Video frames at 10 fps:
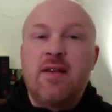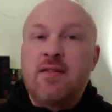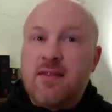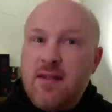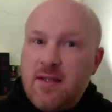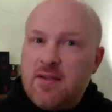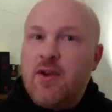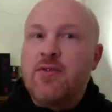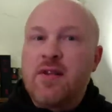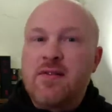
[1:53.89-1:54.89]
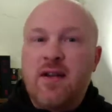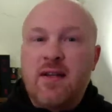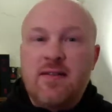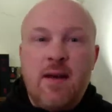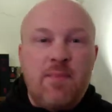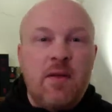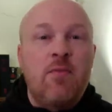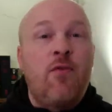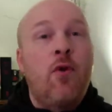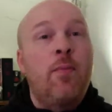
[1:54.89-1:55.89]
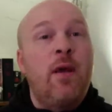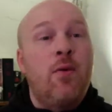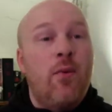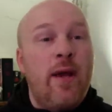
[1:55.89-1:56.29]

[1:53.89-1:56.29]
and 6 years as an accepted before being